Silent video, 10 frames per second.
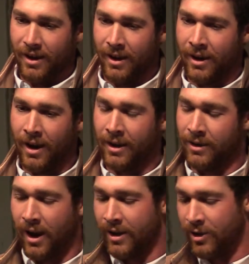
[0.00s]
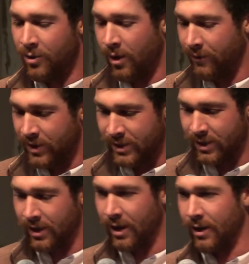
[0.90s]
and I I knew obviously
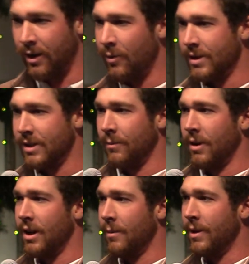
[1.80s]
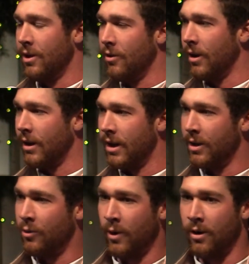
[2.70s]
that it wasn't something I needed to be doing. I needed to
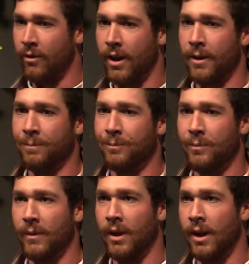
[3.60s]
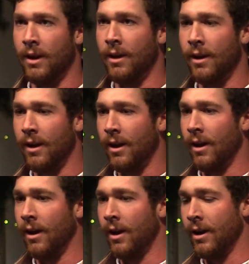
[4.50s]
quit all that. And
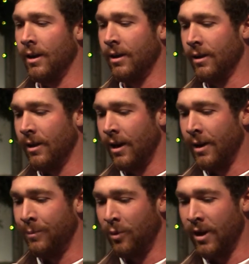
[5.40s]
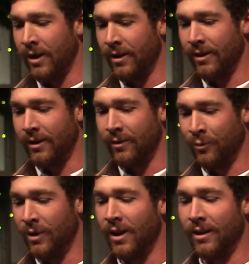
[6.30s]
I'd I'd prayed
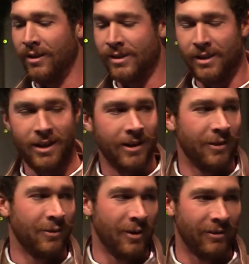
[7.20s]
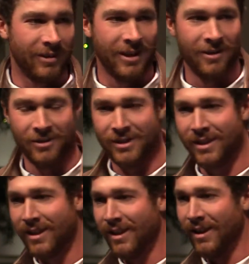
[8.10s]
relentlessly throughout the years.
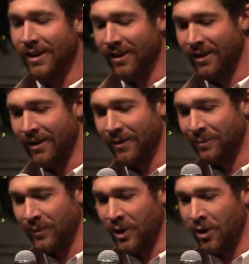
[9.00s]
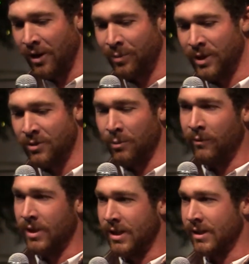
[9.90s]
Um, God, please remove
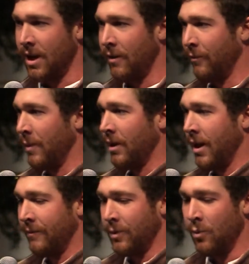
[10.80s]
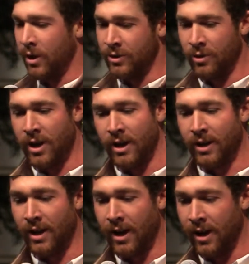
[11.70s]
this desire from my life to want to drink
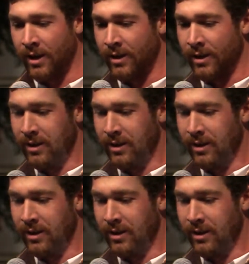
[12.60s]
and